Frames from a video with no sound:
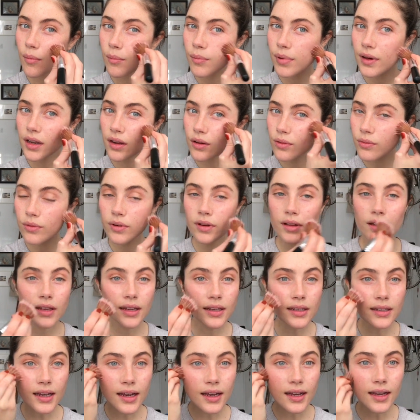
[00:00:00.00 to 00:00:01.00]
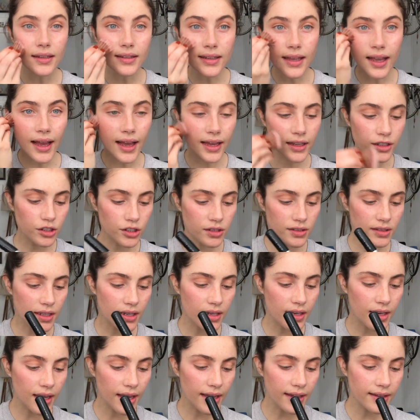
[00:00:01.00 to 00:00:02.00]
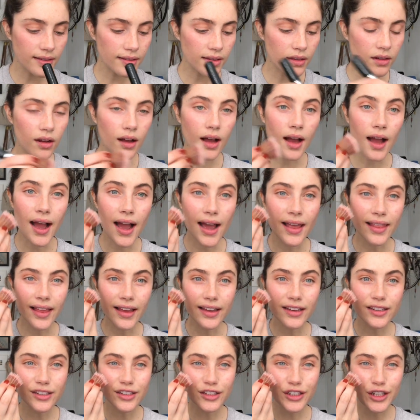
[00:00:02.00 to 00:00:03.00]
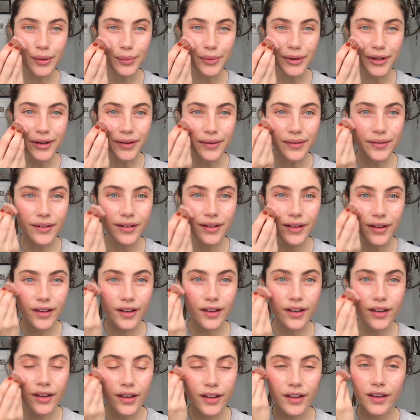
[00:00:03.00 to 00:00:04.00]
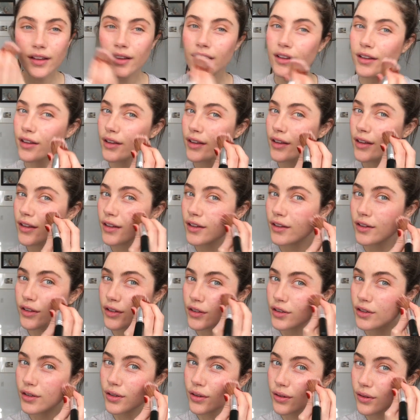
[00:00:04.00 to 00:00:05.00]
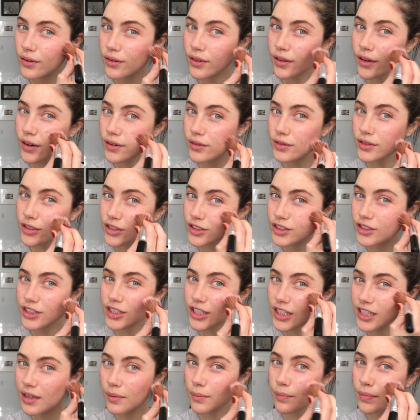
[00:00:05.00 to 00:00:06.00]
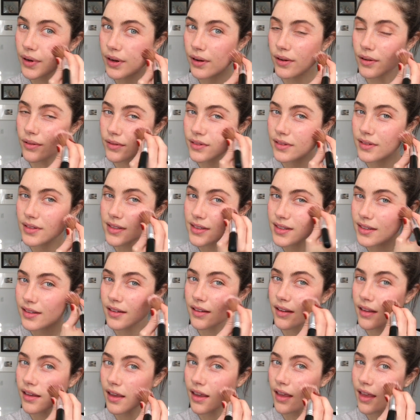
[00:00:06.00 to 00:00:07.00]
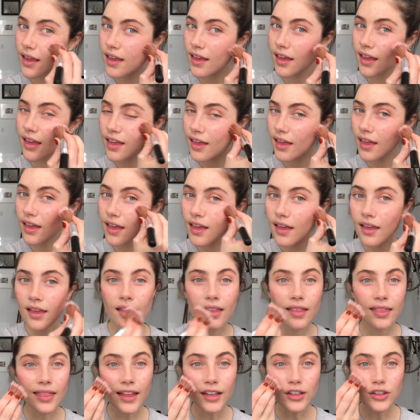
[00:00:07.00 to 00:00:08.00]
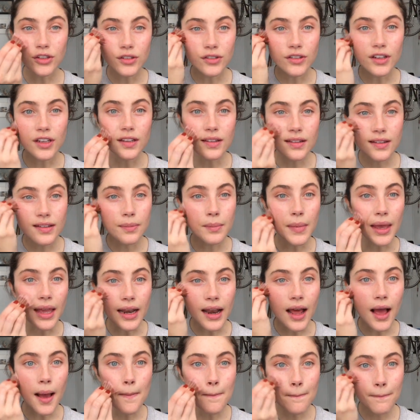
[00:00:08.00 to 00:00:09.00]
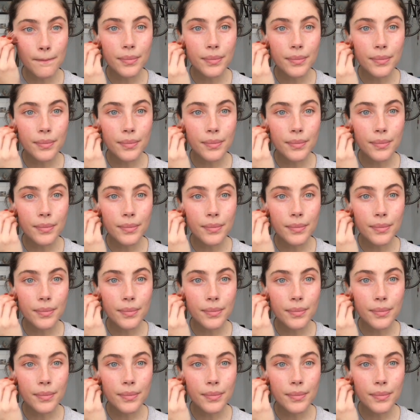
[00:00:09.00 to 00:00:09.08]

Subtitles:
but it really does add just a nice little highlight shimmer to those cheekbones that you just made up.